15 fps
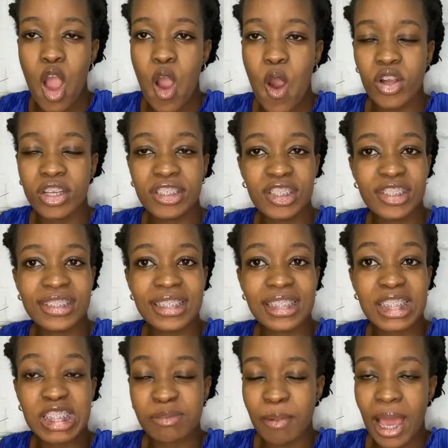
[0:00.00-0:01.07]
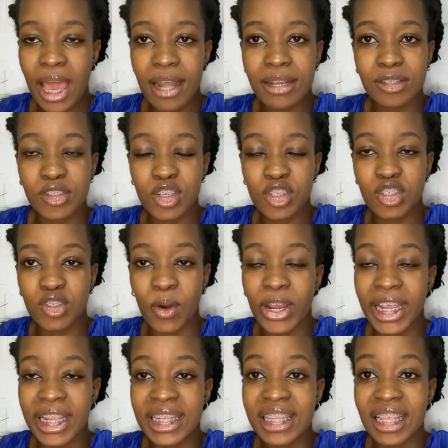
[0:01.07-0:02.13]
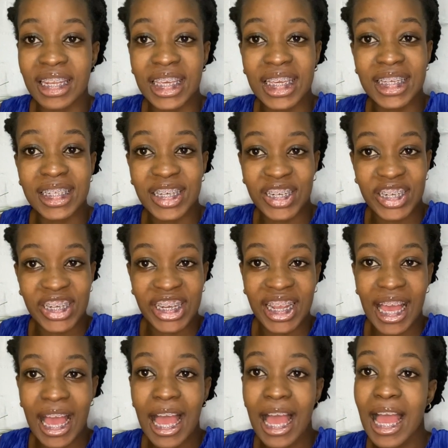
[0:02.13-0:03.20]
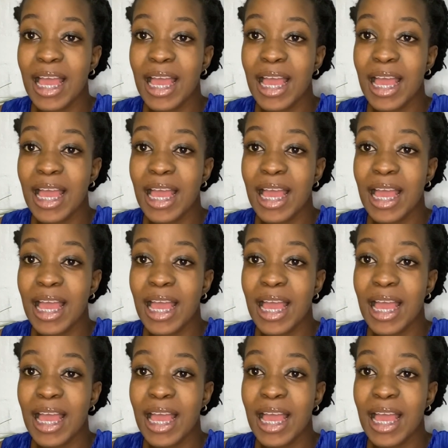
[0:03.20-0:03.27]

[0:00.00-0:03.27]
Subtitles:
or just aspiring to join the legal career,